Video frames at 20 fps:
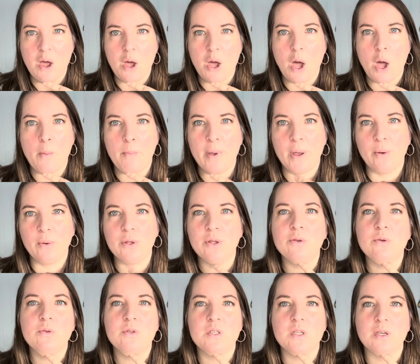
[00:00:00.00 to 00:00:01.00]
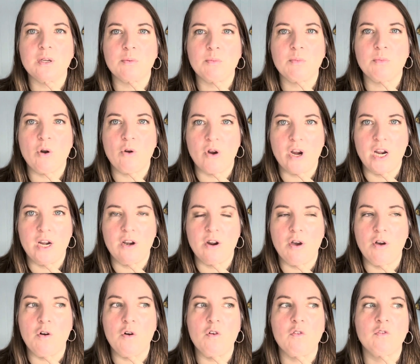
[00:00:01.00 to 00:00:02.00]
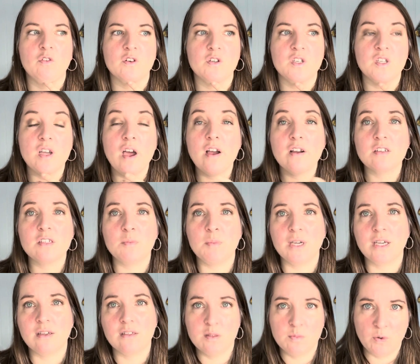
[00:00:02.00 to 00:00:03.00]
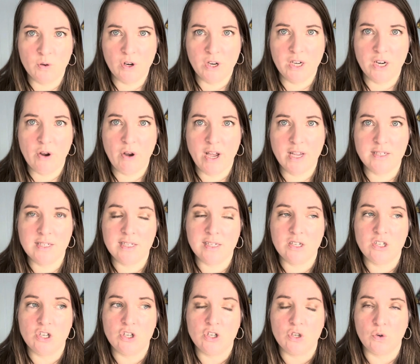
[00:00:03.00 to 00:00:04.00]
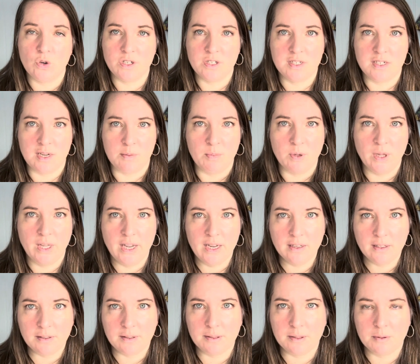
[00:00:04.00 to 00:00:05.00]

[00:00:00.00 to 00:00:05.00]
about using merino for socks because merino has such a short staple length.